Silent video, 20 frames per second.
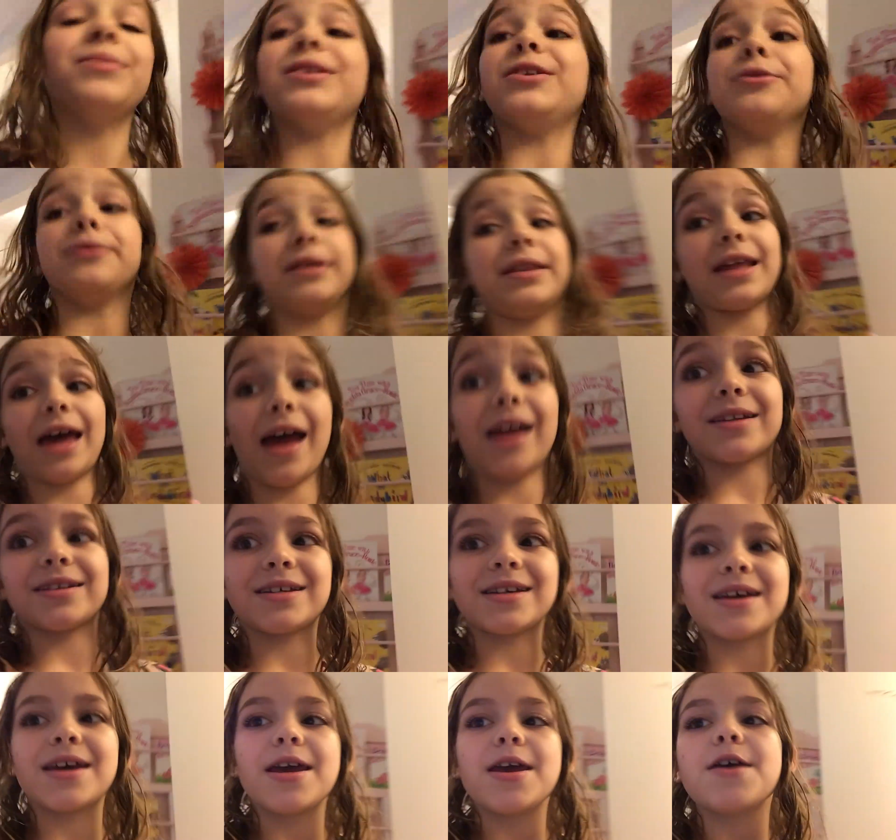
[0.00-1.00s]
doing that.
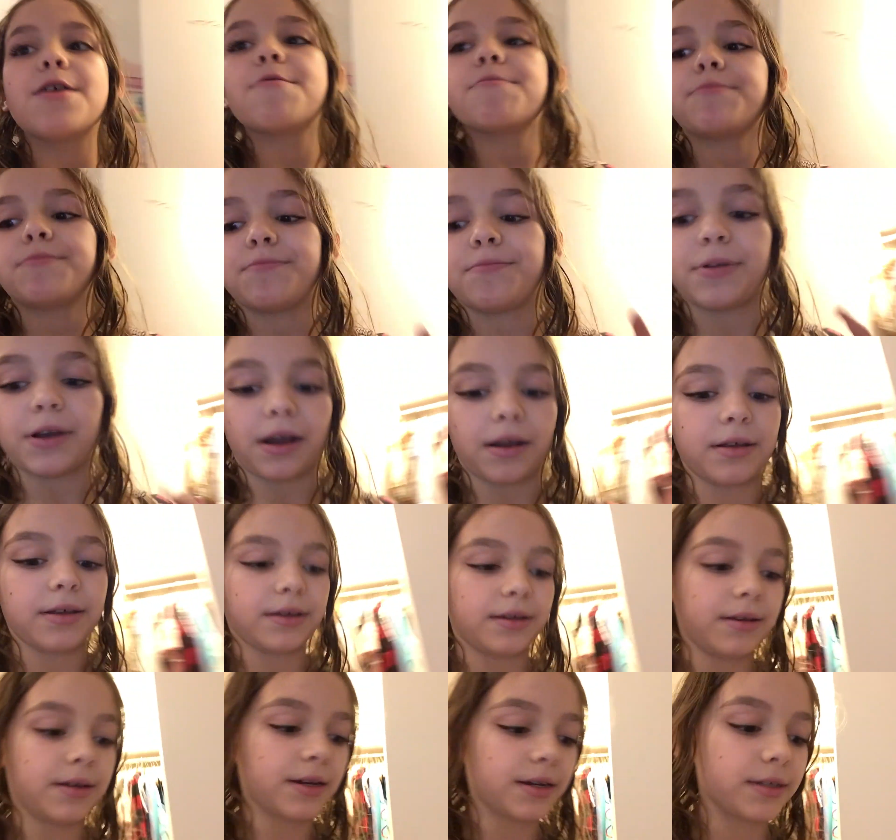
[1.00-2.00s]
But
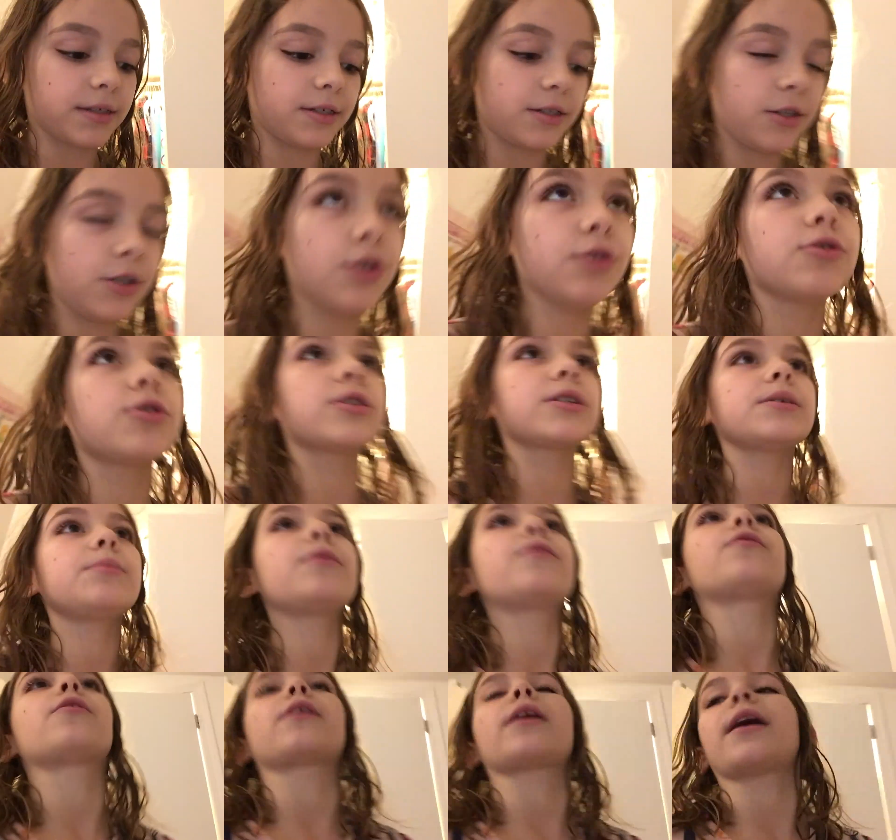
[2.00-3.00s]
because usually
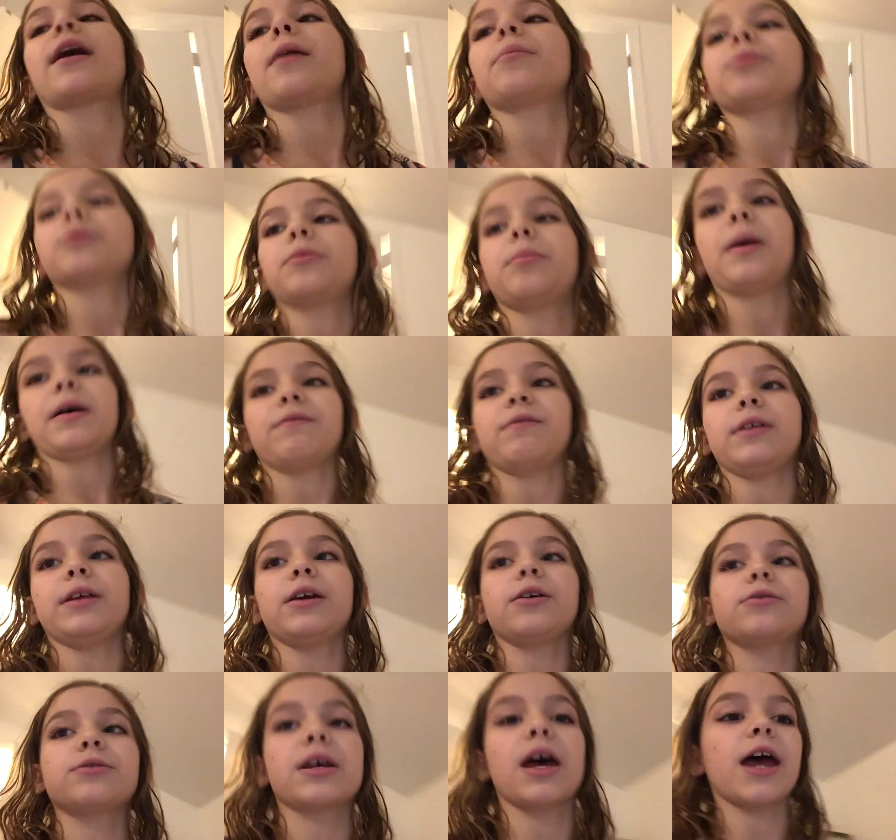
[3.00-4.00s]
before I upload my
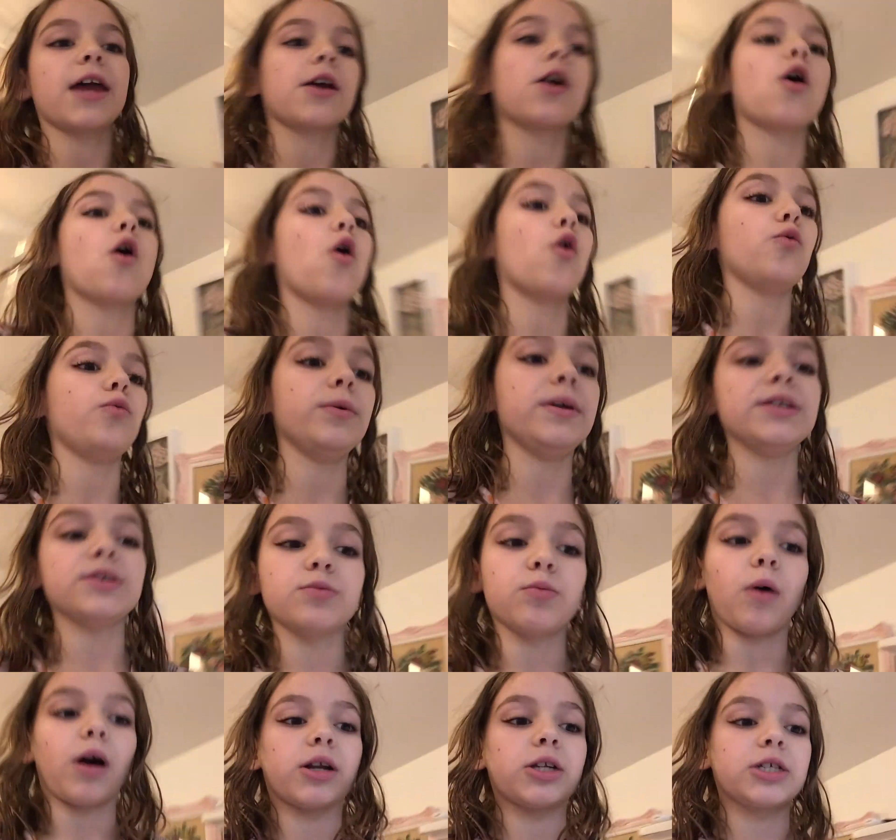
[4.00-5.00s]
videos, I always
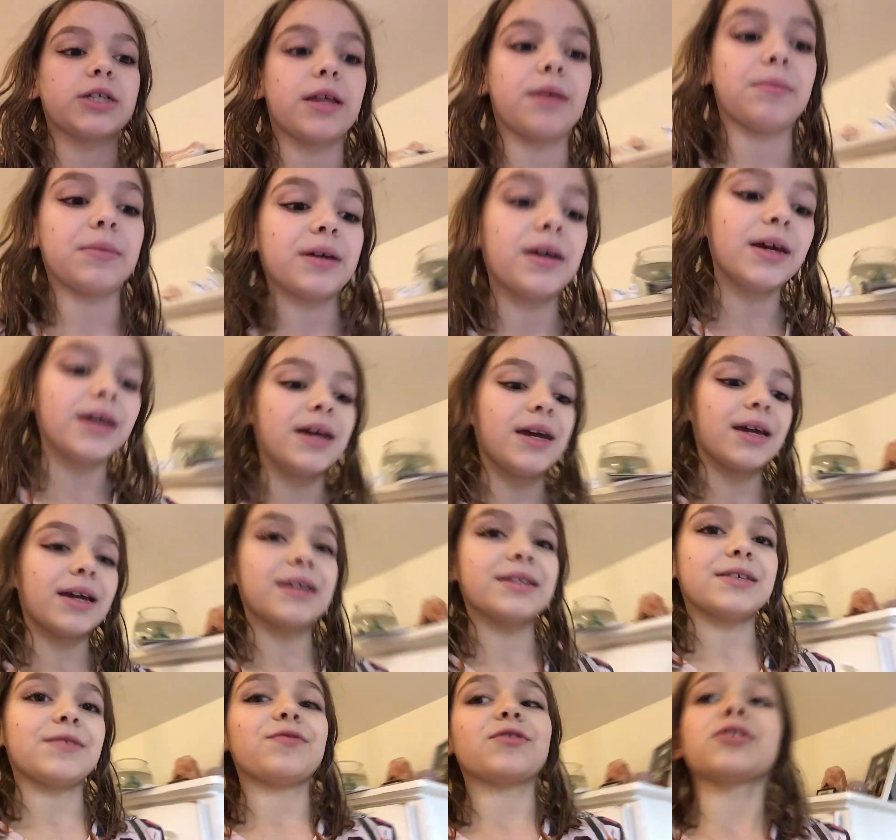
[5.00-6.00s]
watch them,
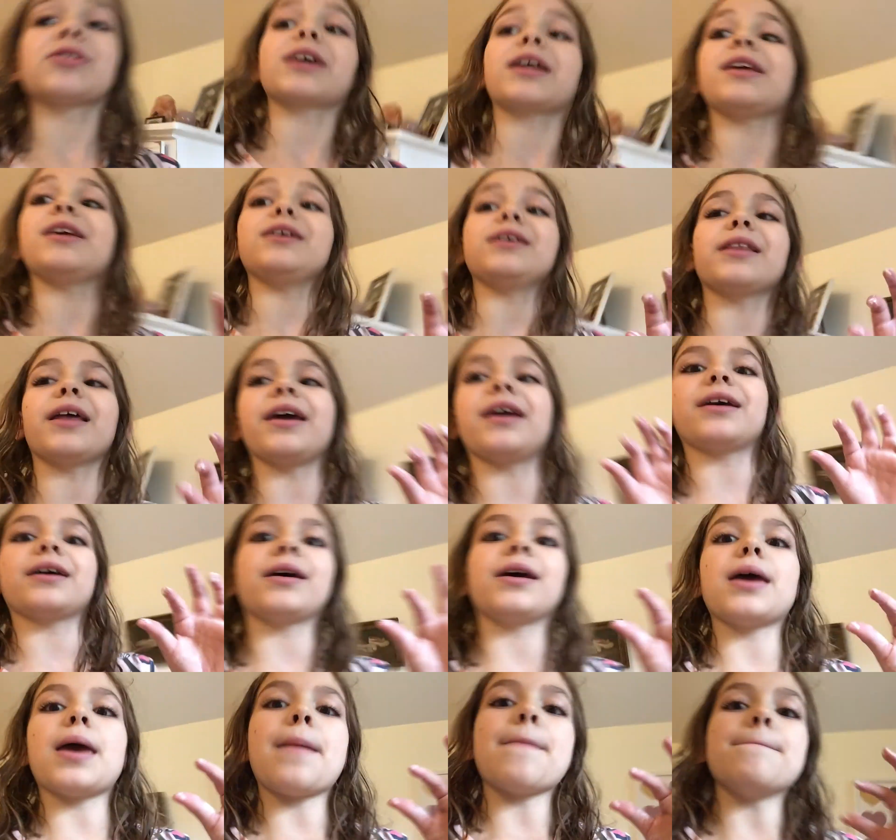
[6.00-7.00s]
because if there's any like
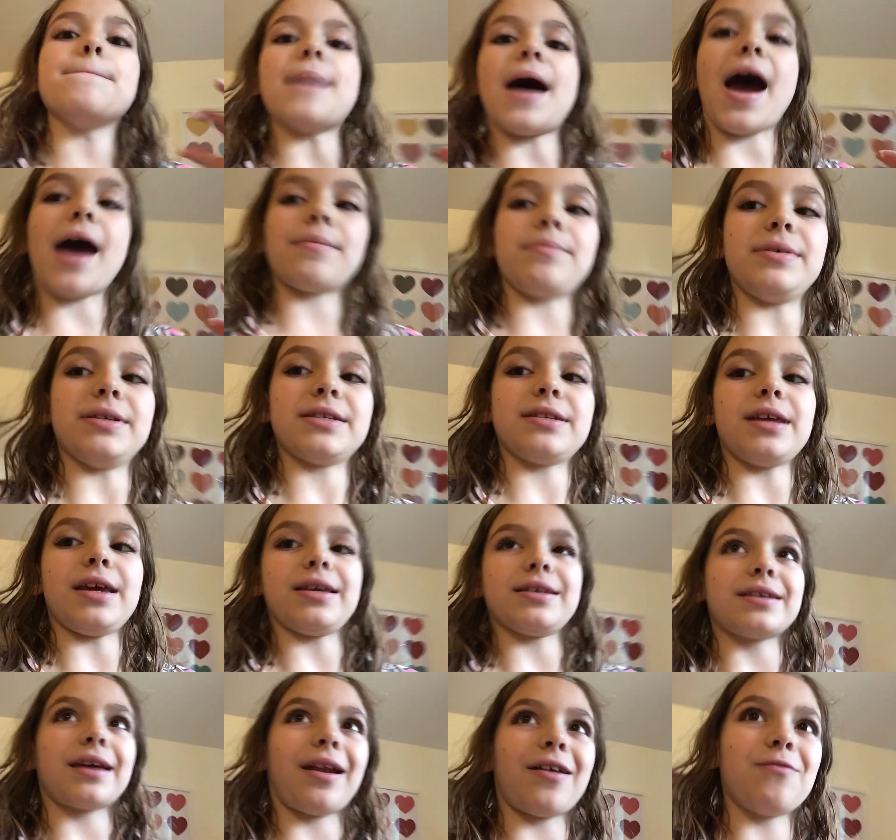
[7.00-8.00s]
bad
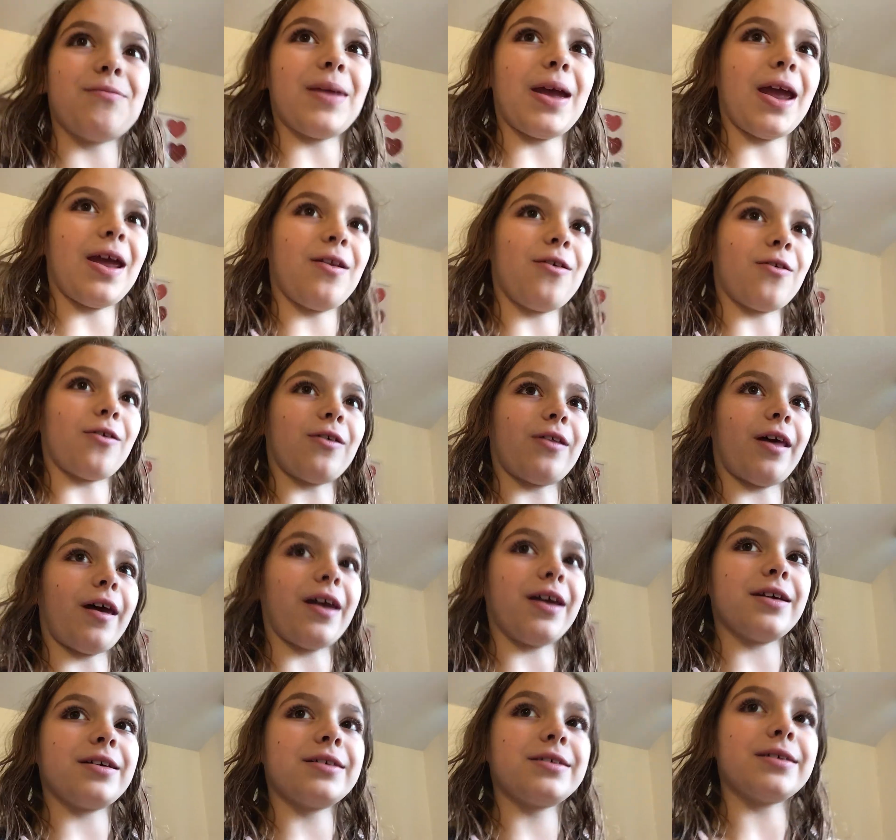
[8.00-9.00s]
mistakes that I've made or
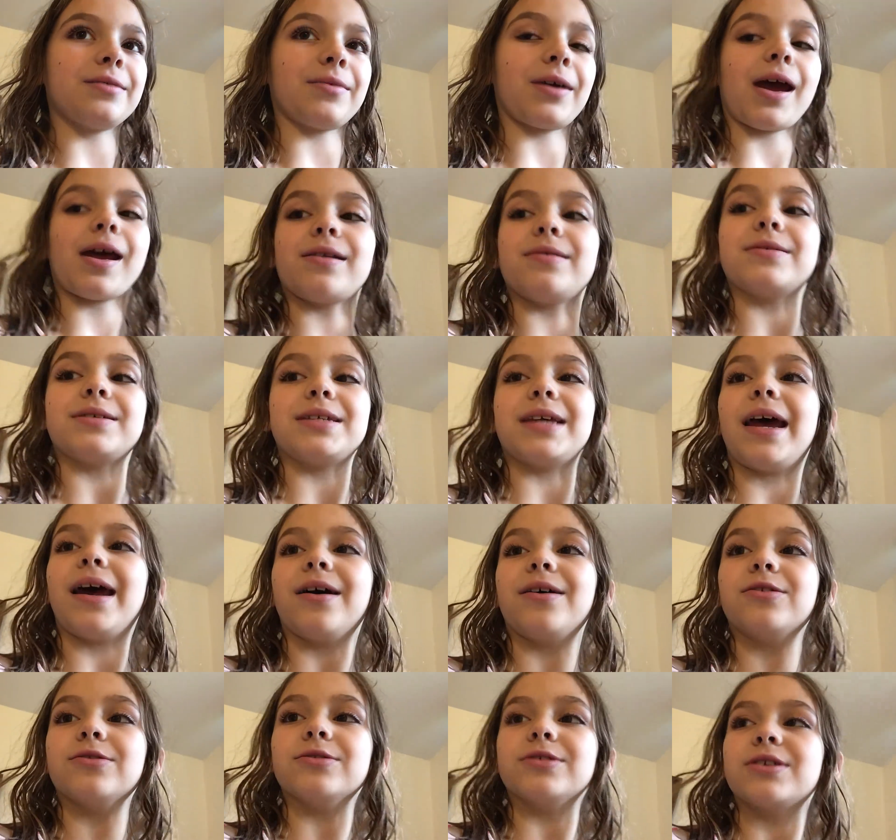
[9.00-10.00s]
like some kind of
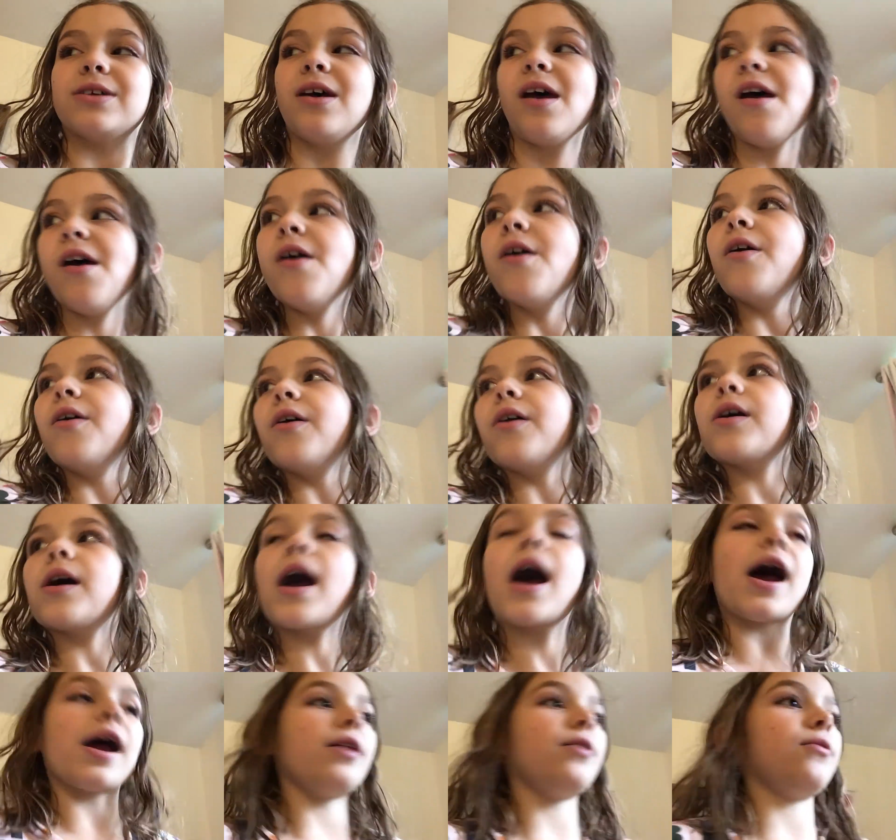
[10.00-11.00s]
sounds,
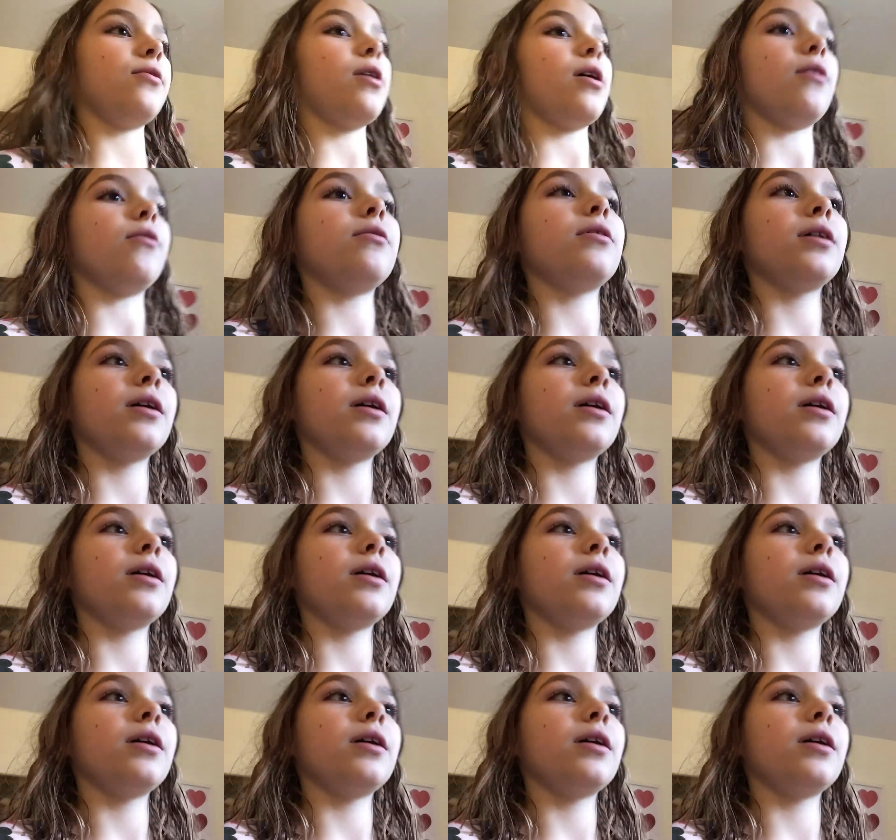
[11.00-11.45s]
I don't know.